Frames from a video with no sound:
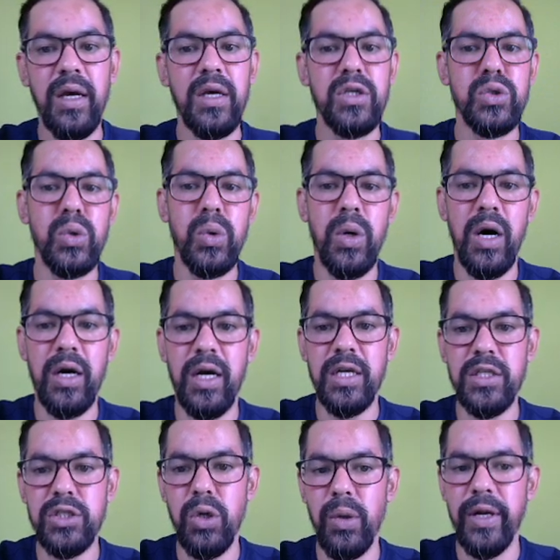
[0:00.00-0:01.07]
So
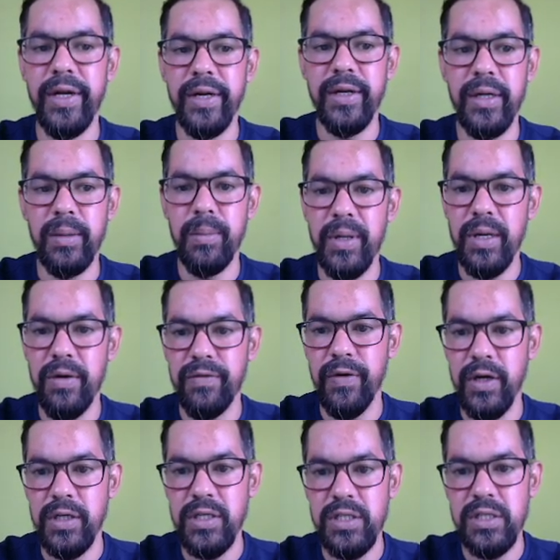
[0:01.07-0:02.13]
consolidated
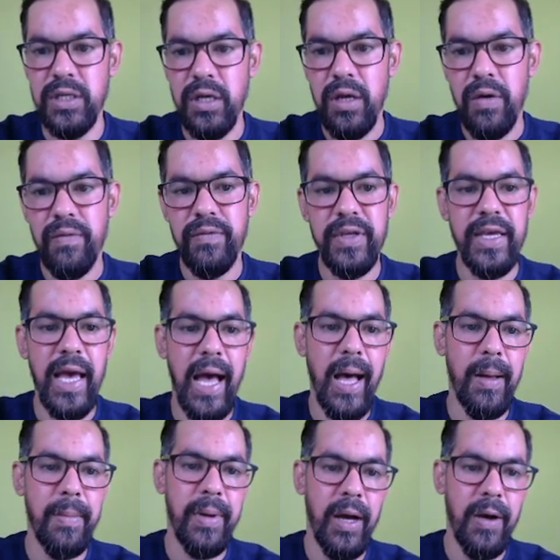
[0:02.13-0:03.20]
funds, we have